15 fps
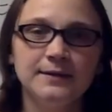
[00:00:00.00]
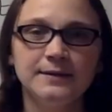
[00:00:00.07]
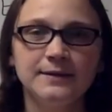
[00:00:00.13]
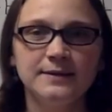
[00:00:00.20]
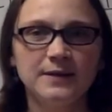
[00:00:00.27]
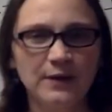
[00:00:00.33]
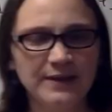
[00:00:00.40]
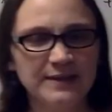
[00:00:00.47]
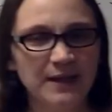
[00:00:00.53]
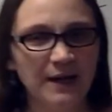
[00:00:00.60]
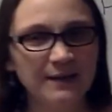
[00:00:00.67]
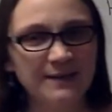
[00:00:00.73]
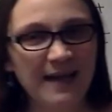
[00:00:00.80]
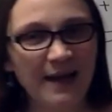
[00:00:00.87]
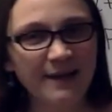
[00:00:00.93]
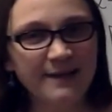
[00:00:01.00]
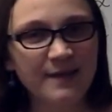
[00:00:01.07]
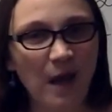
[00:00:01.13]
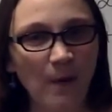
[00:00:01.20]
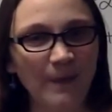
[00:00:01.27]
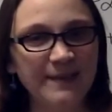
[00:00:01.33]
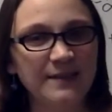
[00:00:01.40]
So it turns out it's
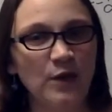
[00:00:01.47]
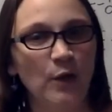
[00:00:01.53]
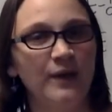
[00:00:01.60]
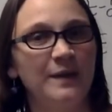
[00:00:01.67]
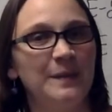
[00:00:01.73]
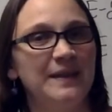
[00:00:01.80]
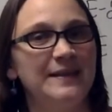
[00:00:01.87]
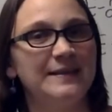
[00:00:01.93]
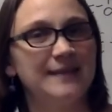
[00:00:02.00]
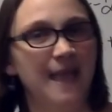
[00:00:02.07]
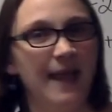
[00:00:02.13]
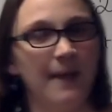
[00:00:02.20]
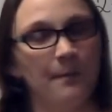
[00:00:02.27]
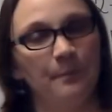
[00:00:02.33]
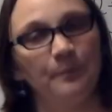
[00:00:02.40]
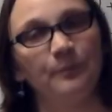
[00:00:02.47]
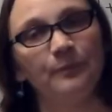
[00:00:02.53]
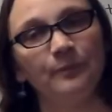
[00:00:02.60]
always going to be the same.